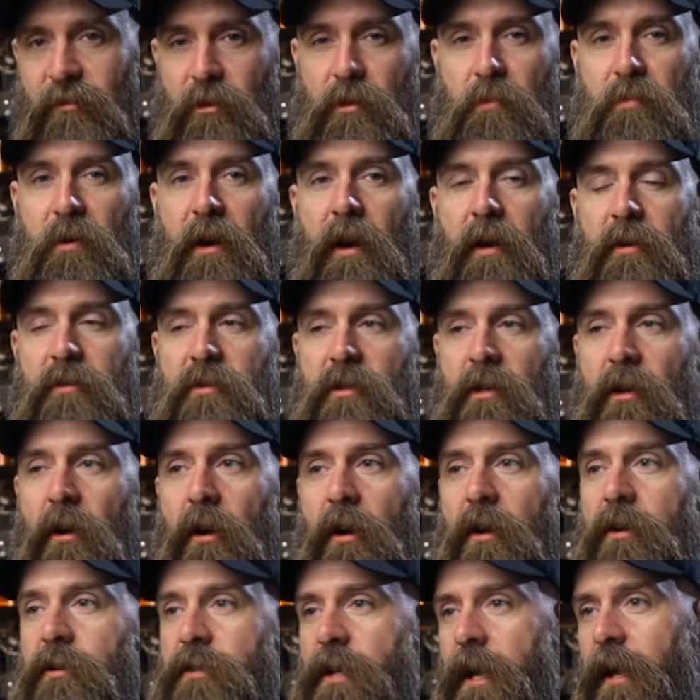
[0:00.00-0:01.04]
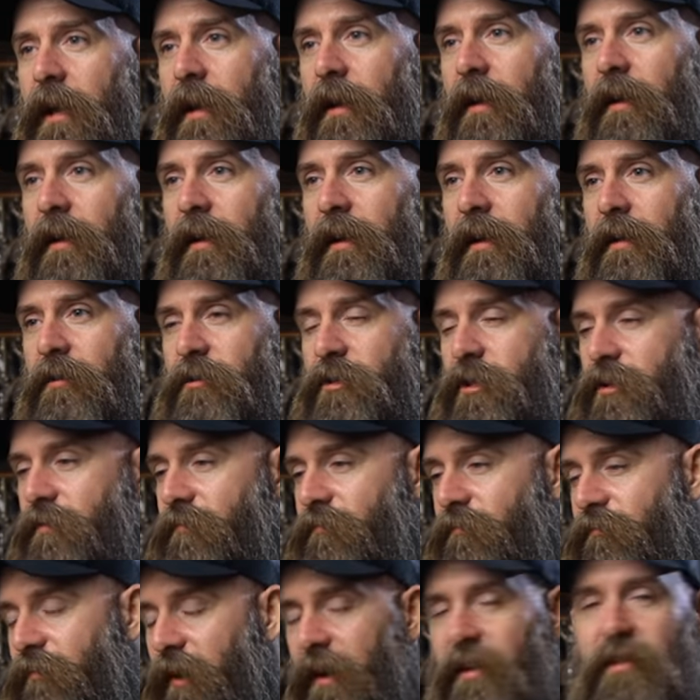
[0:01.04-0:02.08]
food prior to cigars, it
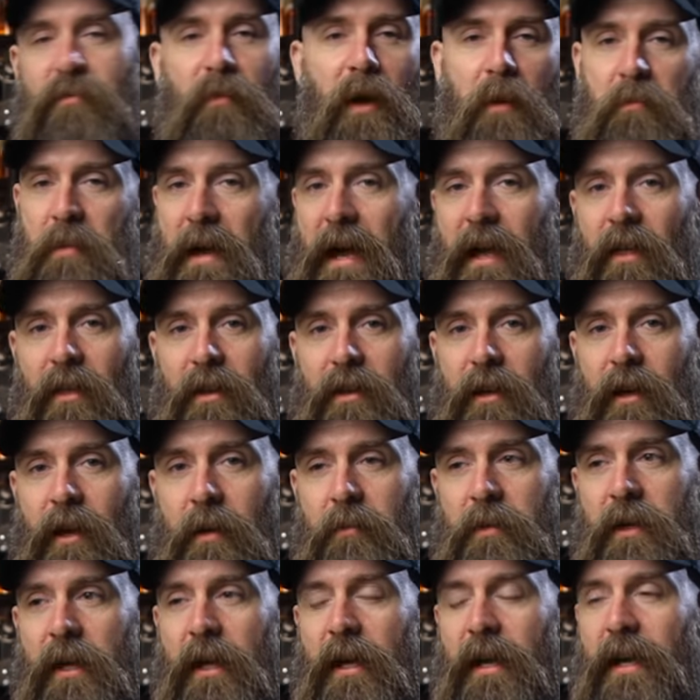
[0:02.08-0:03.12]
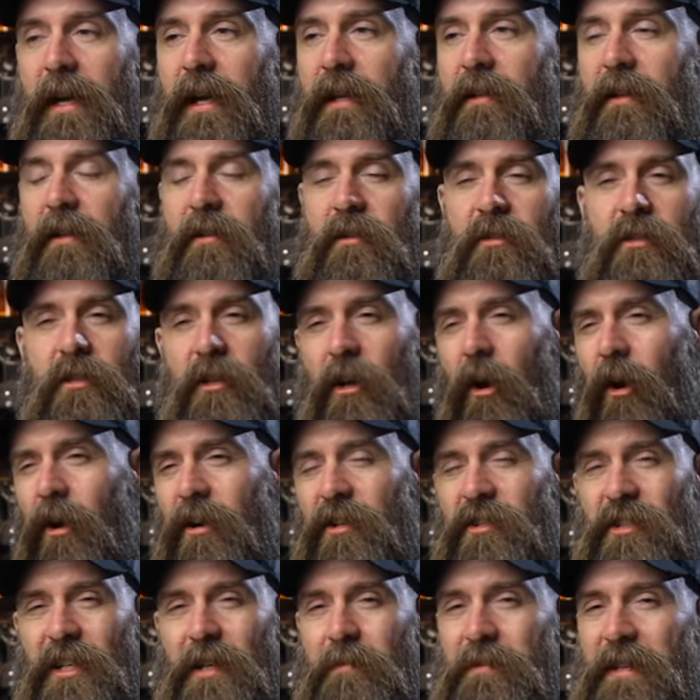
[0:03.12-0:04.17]
just fucks my palate up and then the cigar
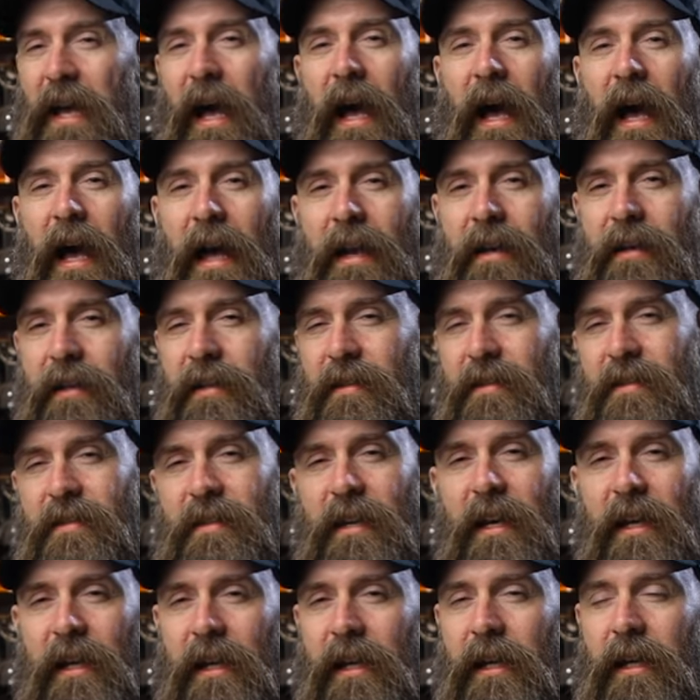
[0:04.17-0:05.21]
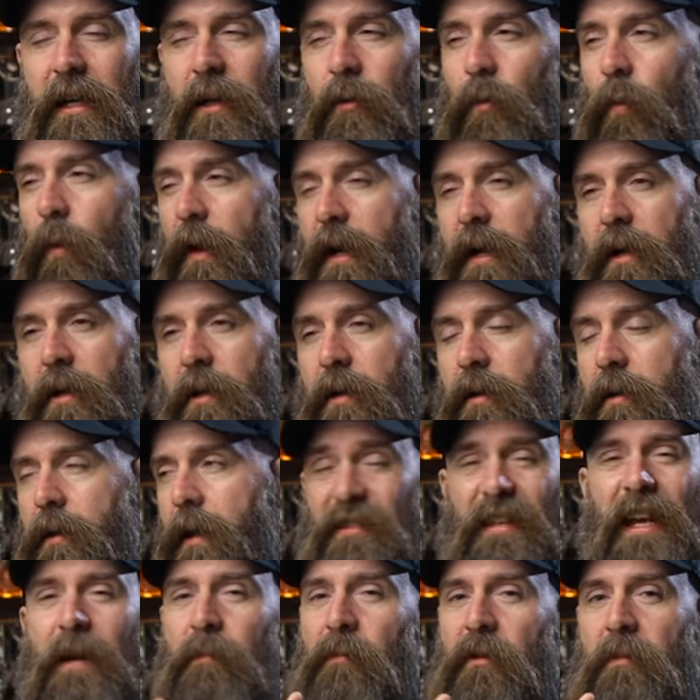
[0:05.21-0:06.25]
seems hot and stingy and weird.
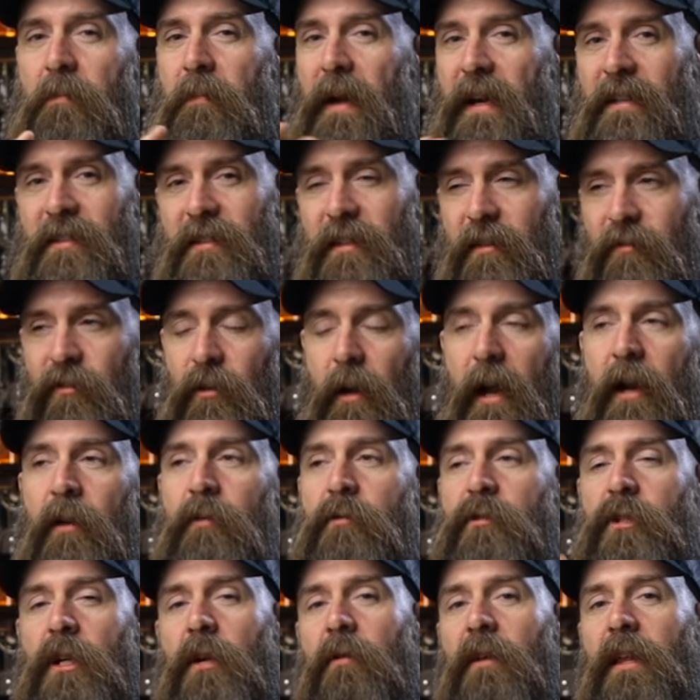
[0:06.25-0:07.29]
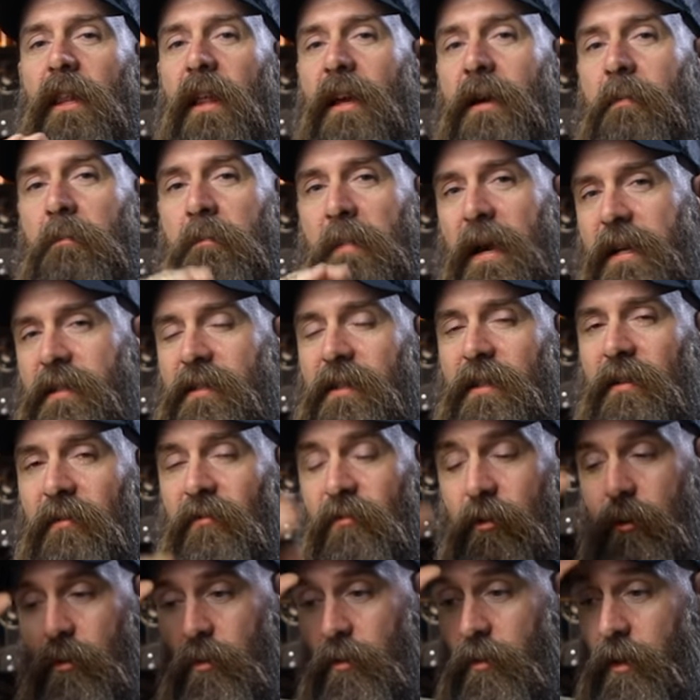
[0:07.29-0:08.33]
Same with Mexican food. I don't generally like Mexican
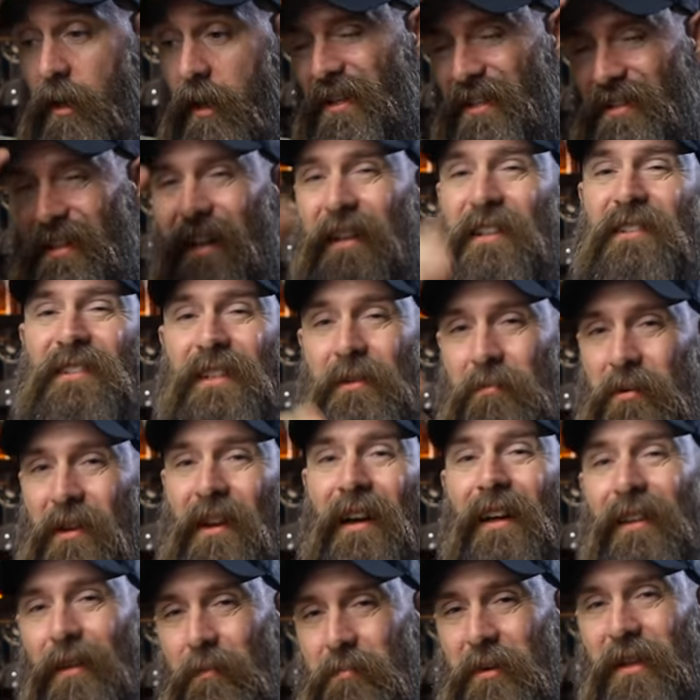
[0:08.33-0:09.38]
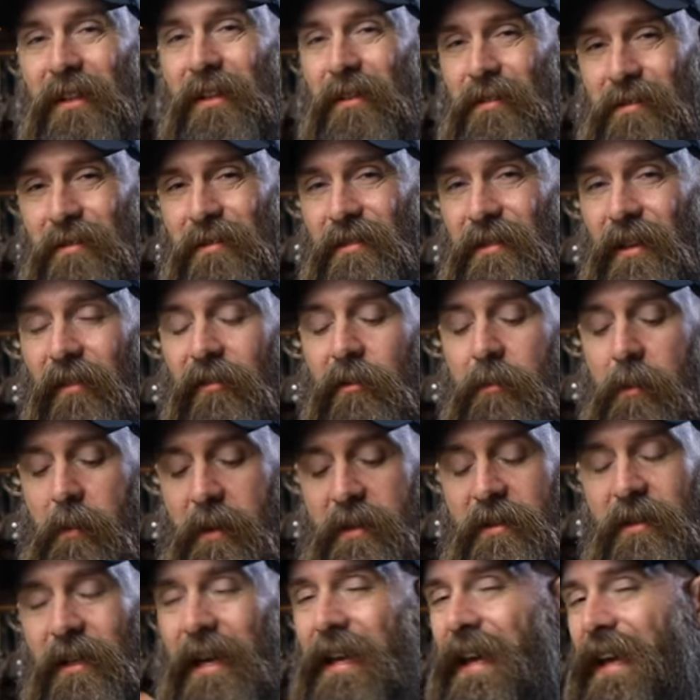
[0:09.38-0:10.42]
food because I usually put jalapenos and stuff in my
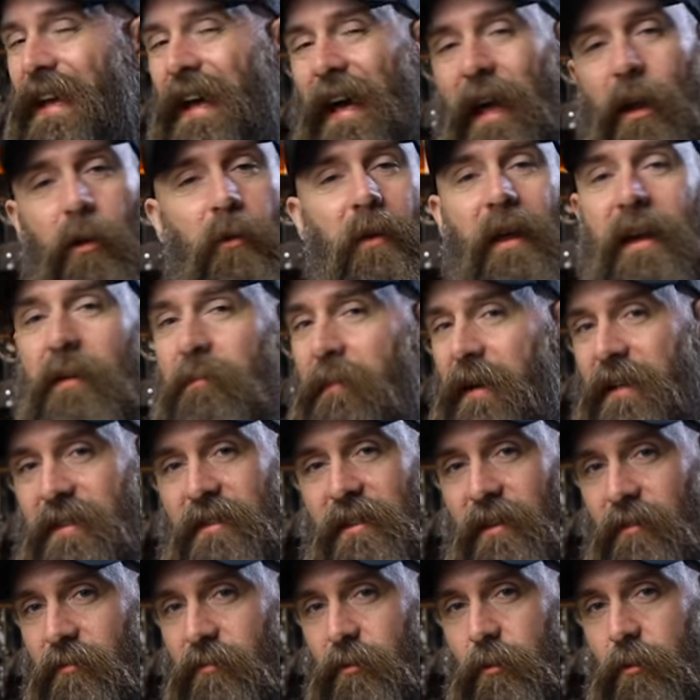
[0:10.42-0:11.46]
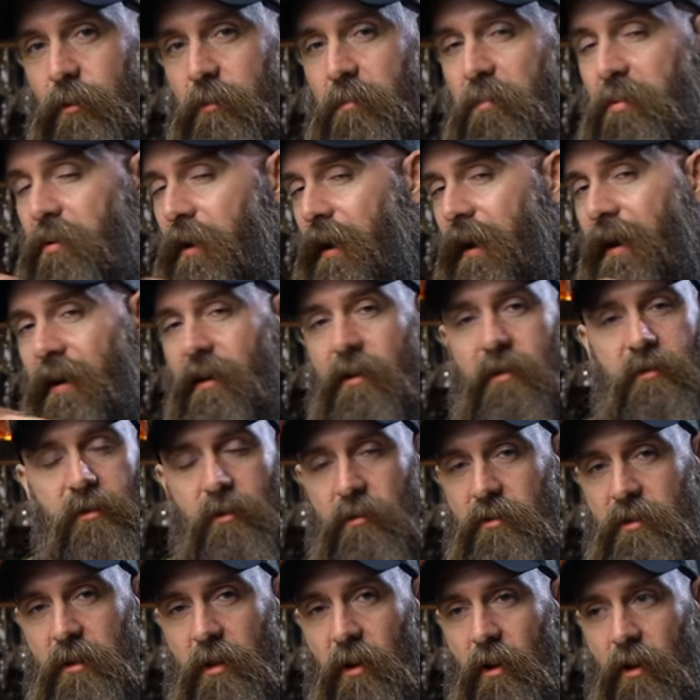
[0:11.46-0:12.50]
Mexican. I don't like Mexican food prior to
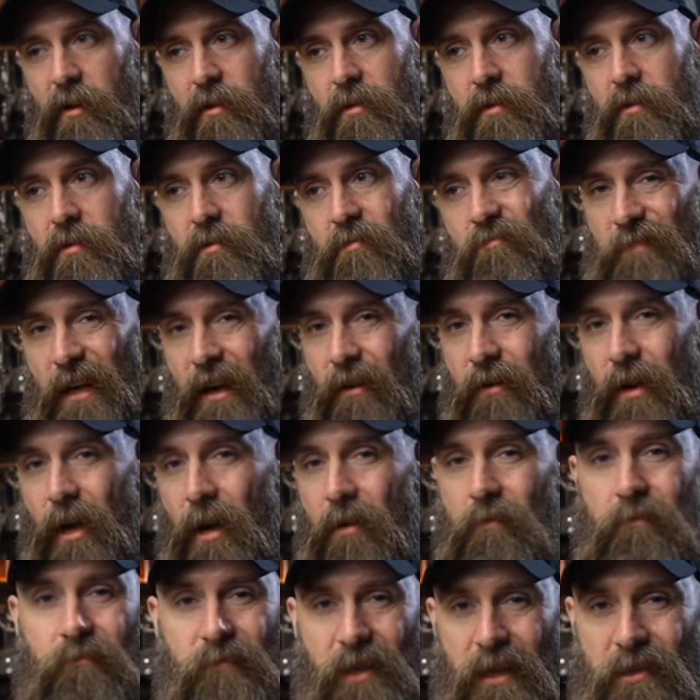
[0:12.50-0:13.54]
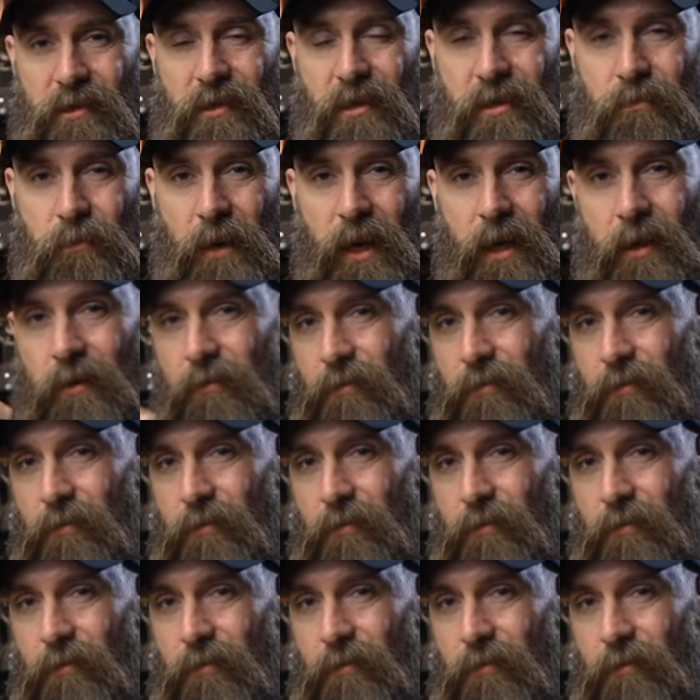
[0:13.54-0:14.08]
cigars. I don't know. That's just me.